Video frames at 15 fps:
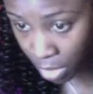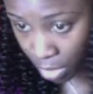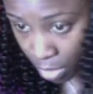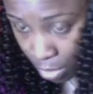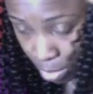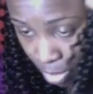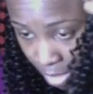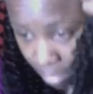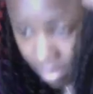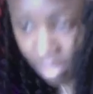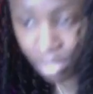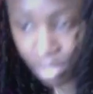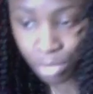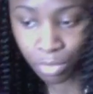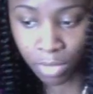you probably
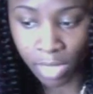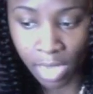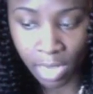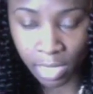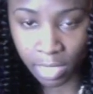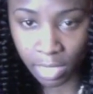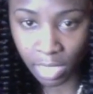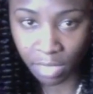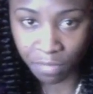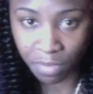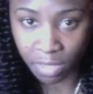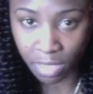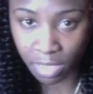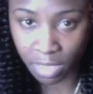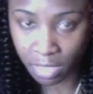do not
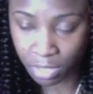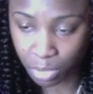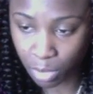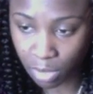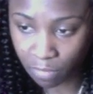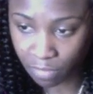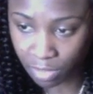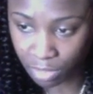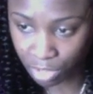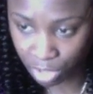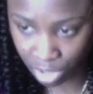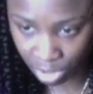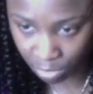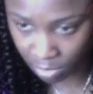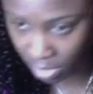even need a 12 inch,
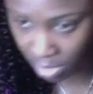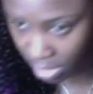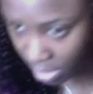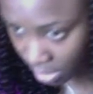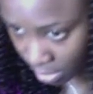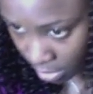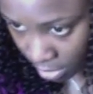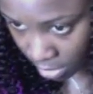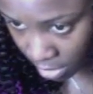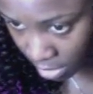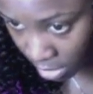just because